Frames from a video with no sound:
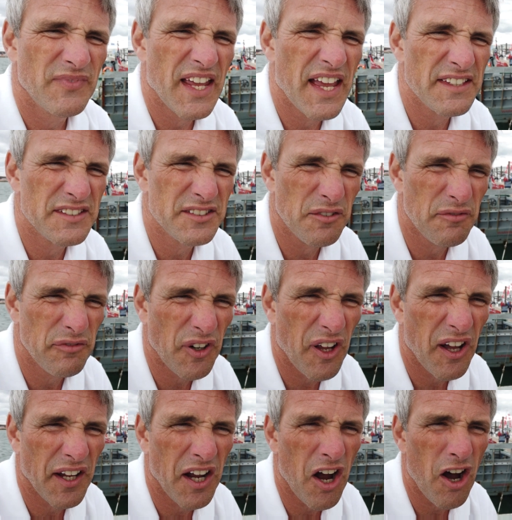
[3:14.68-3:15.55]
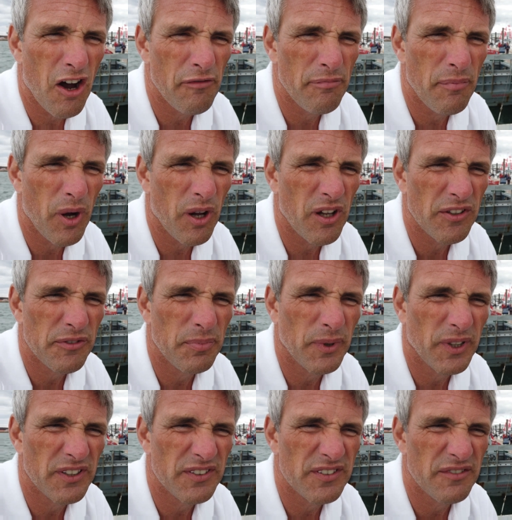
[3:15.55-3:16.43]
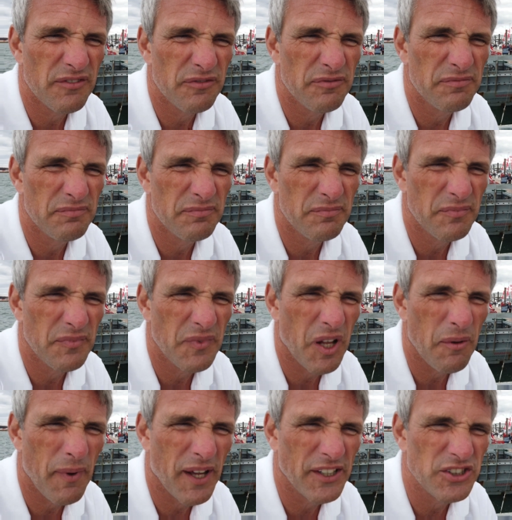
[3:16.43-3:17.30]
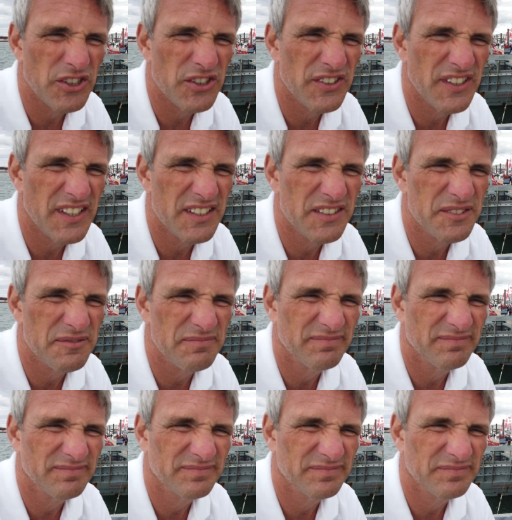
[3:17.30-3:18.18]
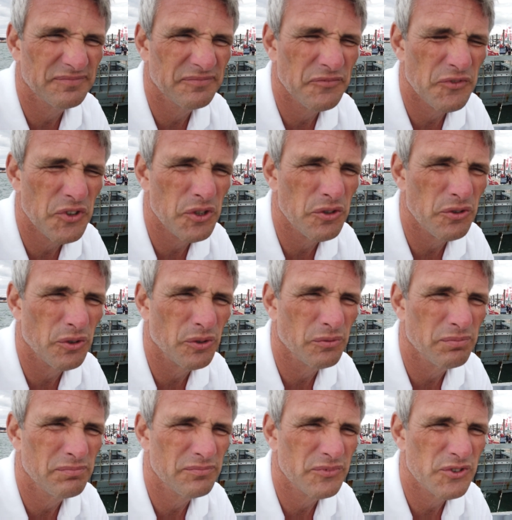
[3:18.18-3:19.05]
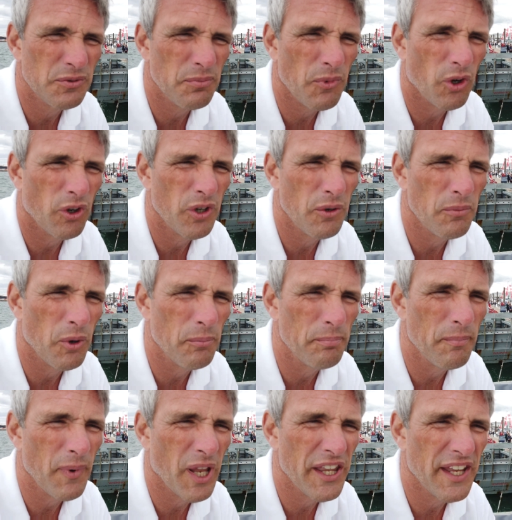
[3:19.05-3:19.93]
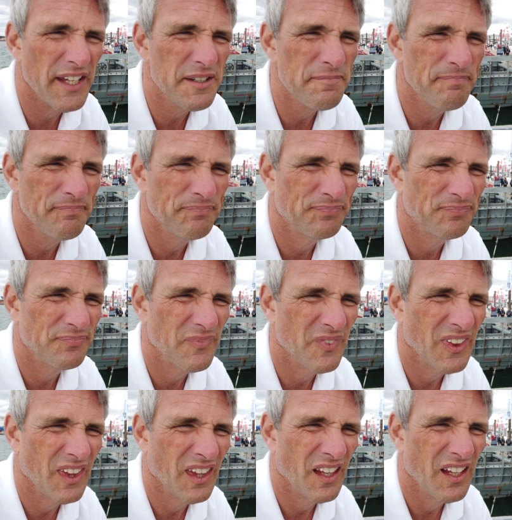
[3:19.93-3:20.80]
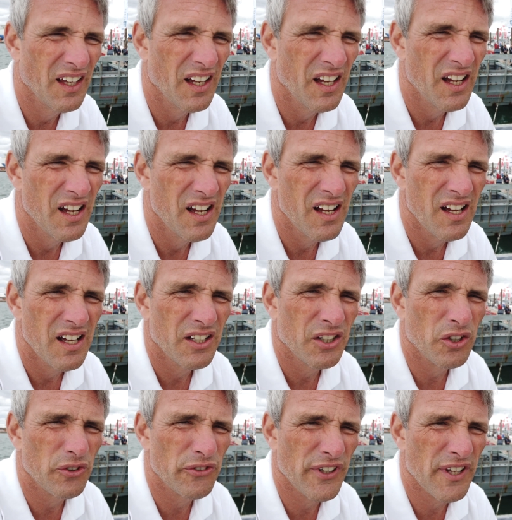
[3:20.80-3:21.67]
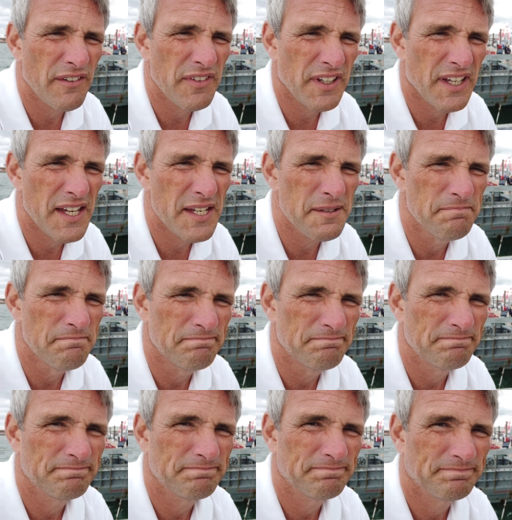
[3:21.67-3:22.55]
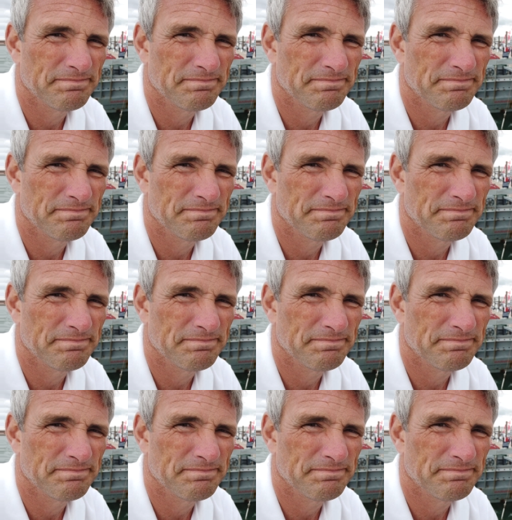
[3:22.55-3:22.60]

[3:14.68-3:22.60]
The ensign flying at half-mast because of Her Majesty's funeral tomorrow on Monday. God save the King.